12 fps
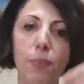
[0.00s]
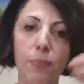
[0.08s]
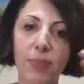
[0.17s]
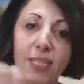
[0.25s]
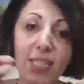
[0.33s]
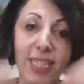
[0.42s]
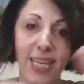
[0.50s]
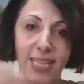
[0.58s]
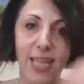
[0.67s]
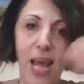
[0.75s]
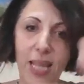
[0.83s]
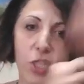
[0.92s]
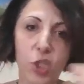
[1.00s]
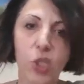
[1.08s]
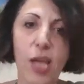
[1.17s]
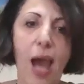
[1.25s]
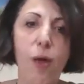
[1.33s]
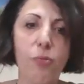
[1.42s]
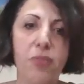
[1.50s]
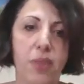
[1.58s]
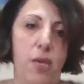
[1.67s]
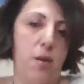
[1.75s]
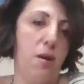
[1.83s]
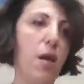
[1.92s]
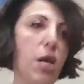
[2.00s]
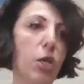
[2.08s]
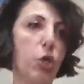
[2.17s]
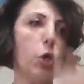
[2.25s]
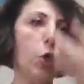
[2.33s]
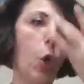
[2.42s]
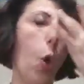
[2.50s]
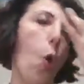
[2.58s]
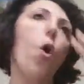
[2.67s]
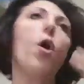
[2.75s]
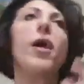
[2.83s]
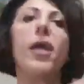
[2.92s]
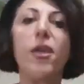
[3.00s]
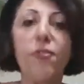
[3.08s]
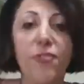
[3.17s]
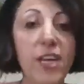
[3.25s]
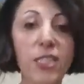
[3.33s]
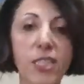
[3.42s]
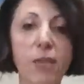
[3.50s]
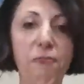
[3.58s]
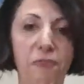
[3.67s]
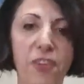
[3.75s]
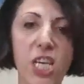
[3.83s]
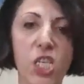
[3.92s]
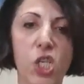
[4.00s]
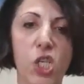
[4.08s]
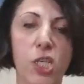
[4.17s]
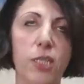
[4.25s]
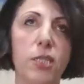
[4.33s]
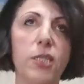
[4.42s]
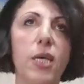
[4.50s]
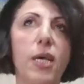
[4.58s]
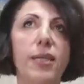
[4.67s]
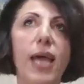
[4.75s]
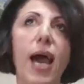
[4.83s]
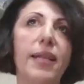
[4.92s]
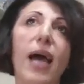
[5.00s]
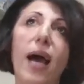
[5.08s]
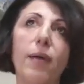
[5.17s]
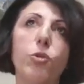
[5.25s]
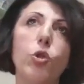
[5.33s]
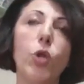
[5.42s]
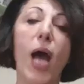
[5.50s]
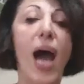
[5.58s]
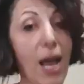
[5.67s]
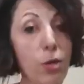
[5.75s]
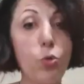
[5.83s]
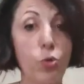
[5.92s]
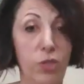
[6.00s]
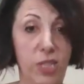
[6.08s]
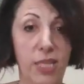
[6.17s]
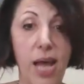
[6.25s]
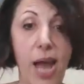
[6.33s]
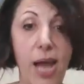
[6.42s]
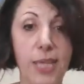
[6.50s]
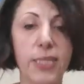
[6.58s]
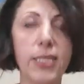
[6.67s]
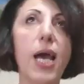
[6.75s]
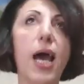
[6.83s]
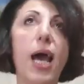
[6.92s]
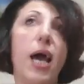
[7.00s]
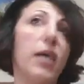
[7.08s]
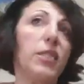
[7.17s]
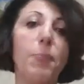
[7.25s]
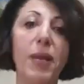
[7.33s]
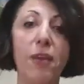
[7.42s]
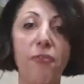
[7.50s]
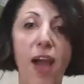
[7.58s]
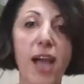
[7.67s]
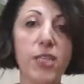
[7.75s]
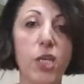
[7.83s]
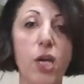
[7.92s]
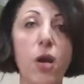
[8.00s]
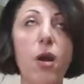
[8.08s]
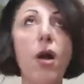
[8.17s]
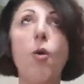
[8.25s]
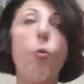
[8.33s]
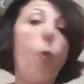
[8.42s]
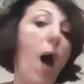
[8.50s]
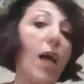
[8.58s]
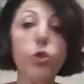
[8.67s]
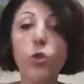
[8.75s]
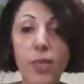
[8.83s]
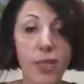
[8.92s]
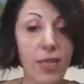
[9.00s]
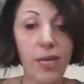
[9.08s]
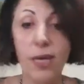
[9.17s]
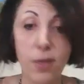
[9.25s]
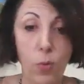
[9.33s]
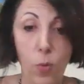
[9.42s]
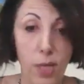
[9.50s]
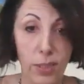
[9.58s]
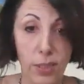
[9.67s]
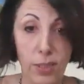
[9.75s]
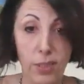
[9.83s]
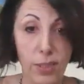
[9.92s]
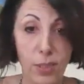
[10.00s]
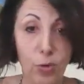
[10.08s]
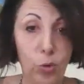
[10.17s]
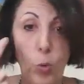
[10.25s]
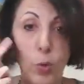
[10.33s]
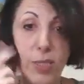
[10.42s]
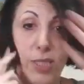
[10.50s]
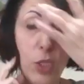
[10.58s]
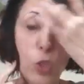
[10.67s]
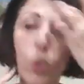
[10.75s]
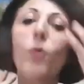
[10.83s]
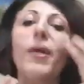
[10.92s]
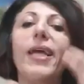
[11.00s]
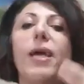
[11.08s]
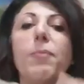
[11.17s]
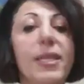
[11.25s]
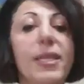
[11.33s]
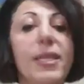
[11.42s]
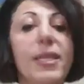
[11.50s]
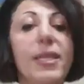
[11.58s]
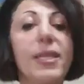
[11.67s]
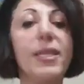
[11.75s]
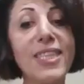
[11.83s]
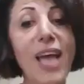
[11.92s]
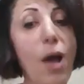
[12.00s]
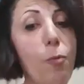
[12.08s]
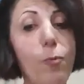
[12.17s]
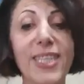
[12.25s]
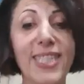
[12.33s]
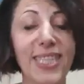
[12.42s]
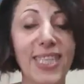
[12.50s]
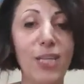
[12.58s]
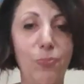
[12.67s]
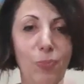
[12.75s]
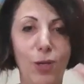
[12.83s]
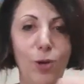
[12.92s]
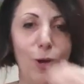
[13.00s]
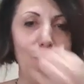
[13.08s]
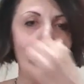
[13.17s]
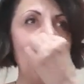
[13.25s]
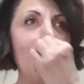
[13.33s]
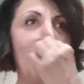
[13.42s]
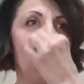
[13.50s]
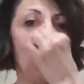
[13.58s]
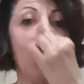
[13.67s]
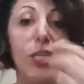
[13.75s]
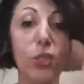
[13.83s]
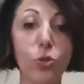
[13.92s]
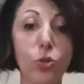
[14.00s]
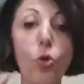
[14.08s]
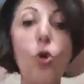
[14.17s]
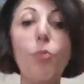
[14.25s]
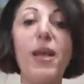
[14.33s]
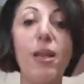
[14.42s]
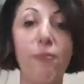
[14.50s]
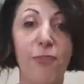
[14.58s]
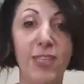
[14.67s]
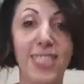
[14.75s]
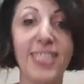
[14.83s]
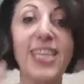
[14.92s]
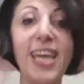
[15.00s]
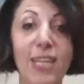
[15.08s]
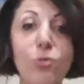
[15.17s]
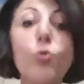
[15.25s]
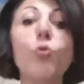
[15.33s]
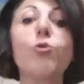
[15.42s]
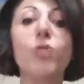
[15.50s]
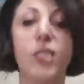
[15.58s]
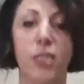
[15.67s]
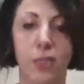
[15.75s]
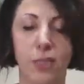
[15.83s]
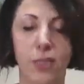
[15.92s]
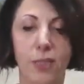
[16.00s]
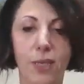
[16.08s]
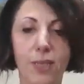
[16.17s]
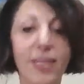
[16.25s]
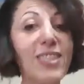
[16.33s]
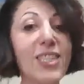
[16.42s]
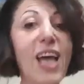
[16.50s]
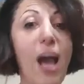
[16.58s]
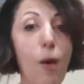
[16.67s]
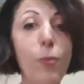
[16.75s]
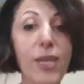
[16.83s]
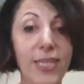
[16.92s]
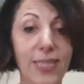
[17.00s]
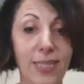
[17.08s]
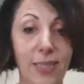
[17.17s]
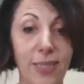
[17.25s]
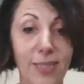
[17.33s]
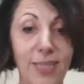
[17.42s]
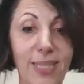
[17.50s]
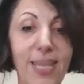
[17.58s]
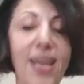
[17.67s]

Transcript: there's technology out there, or if there's some features that I utilize as a manufacturer, why shouldn't the other ones do it? You know what I mean? That's how we see it, because, this all benefits the end users. That's how we see it.